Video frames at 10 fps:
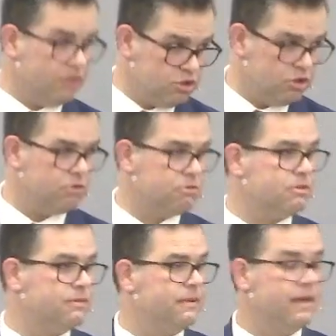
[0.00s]
Jews.
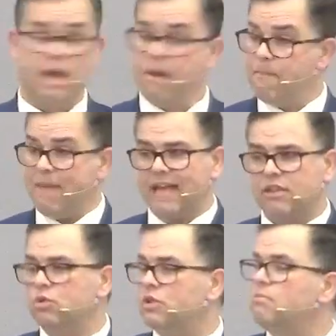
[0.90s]

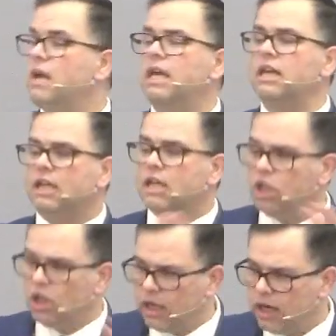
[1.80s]
Matthew is making it
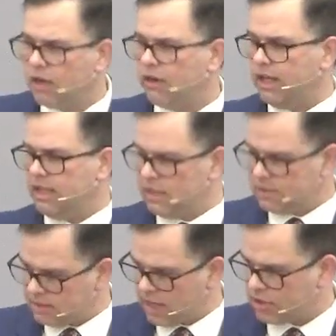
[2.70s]
clear in this
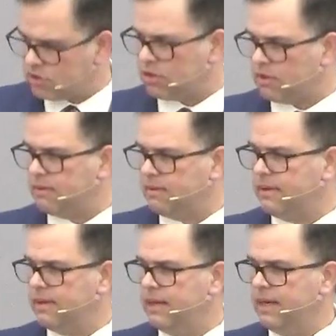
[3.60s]
section
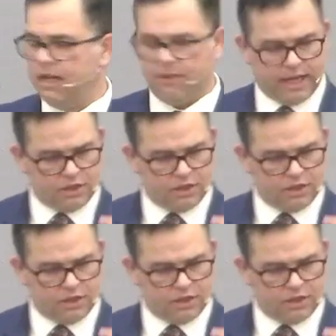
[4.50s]
that